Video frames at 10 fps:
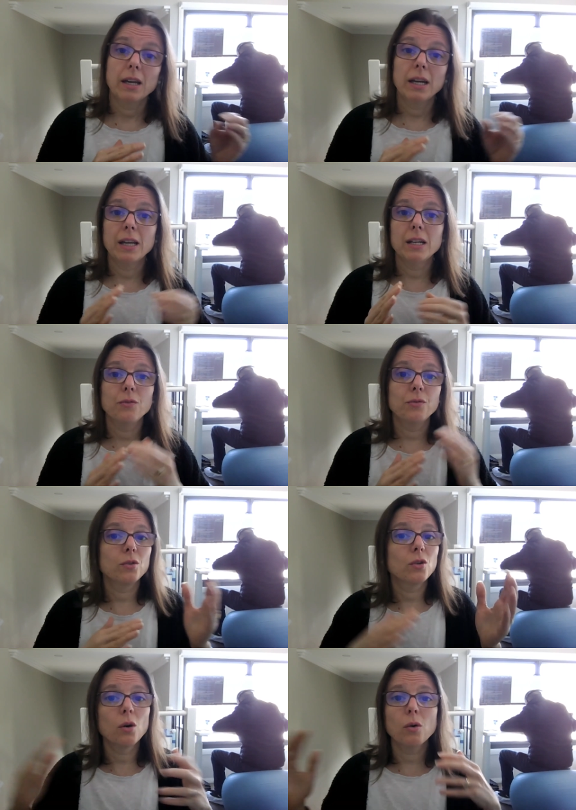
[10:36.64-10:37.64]
And if you
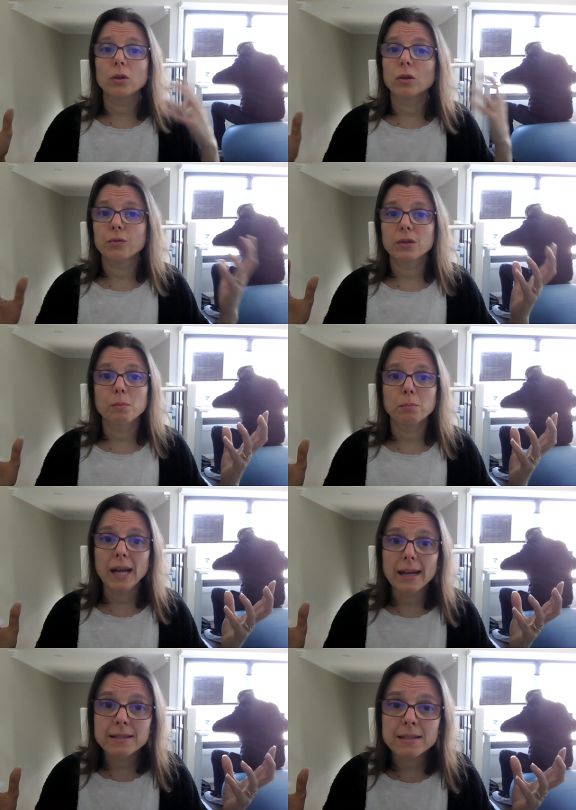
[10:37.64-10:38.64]
go all over the
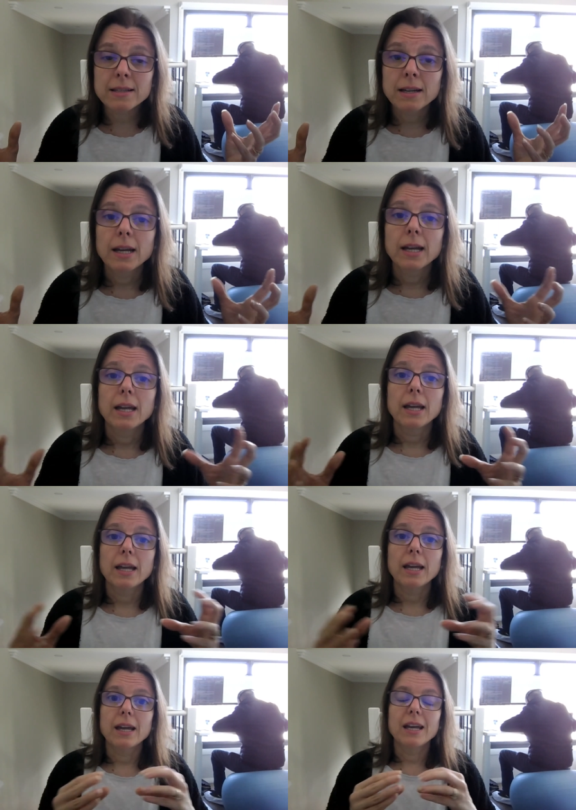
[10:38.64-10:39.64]
place,
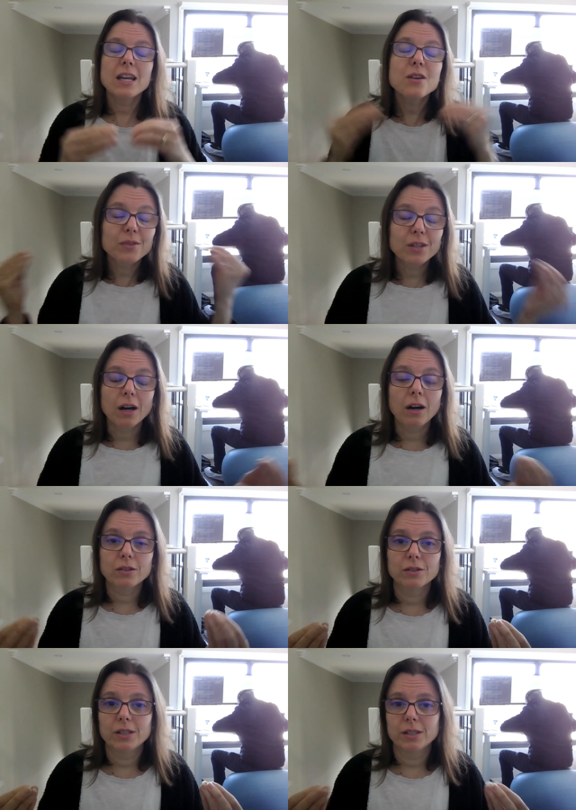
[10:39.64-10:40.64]
even the
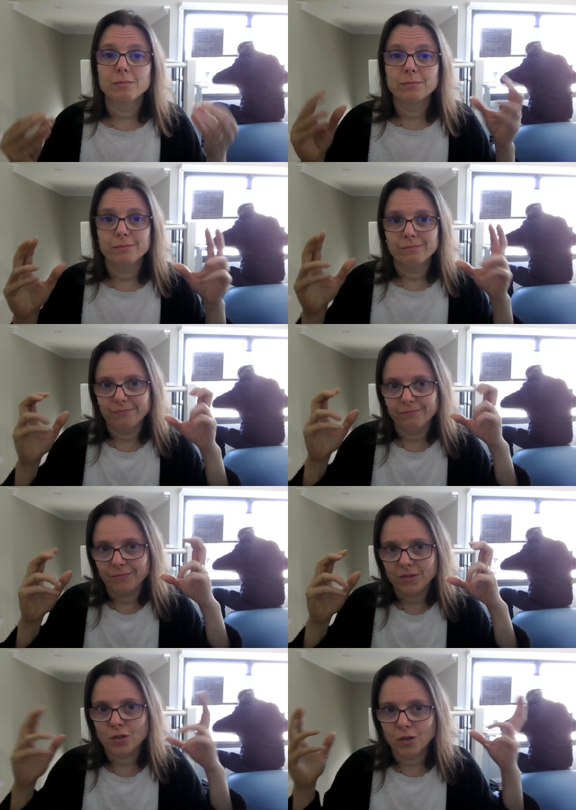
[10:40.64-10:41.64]
algorithm,
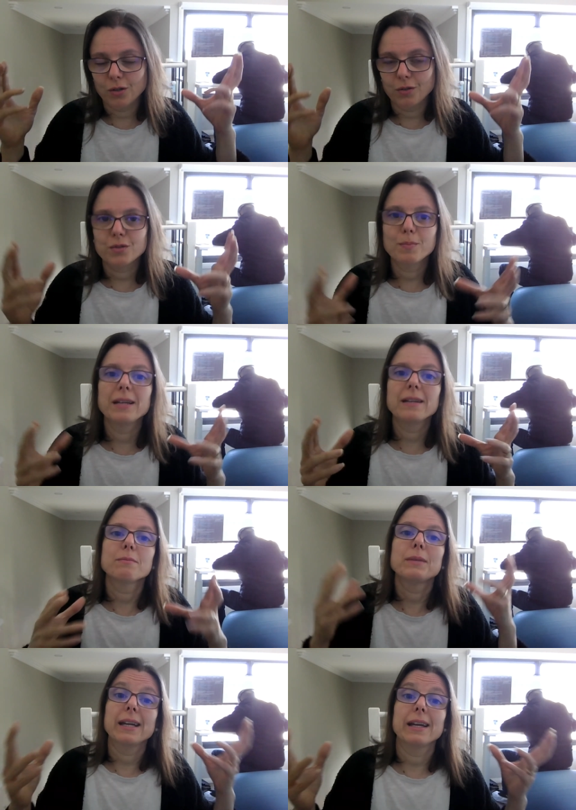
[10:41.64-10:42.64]
sort of speak,
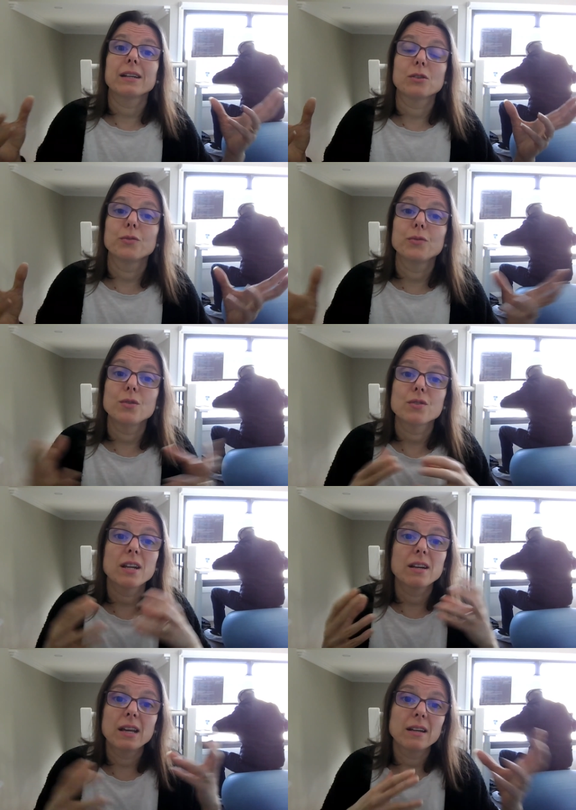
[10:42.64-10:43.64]
may get confused,
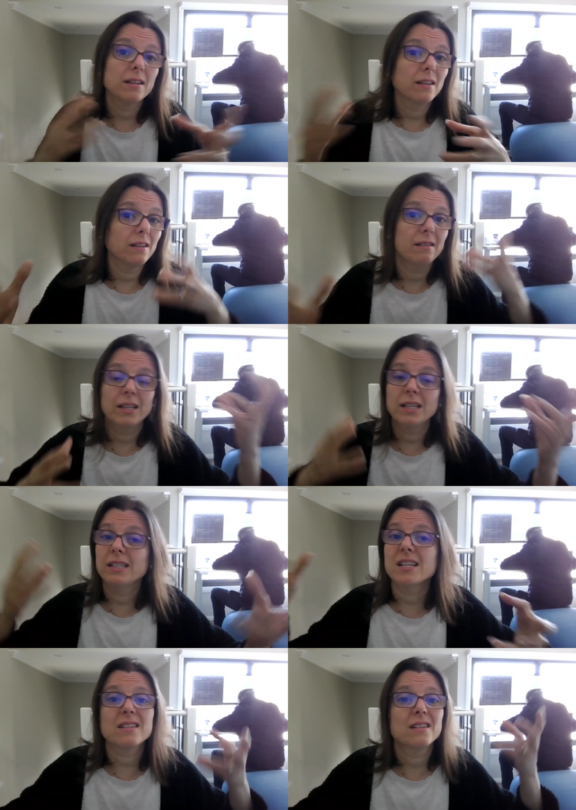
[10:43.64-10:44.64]
and it
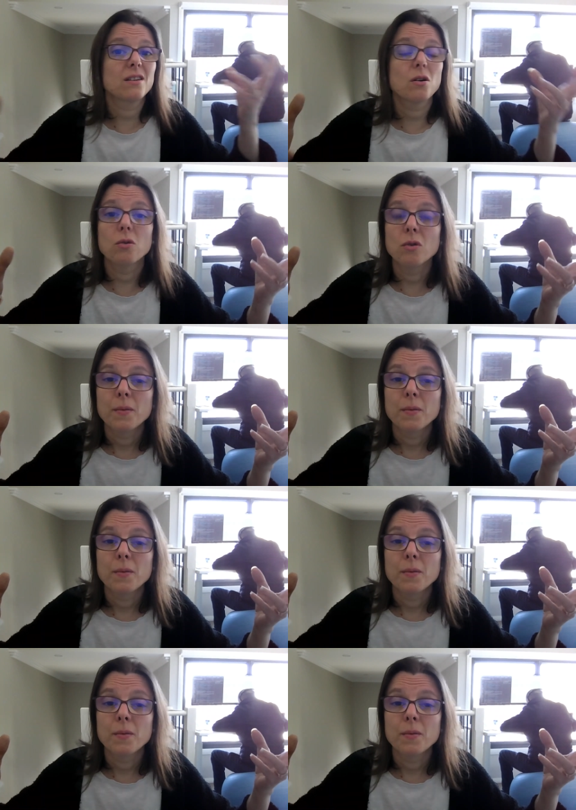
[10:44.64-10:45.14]
doesn't know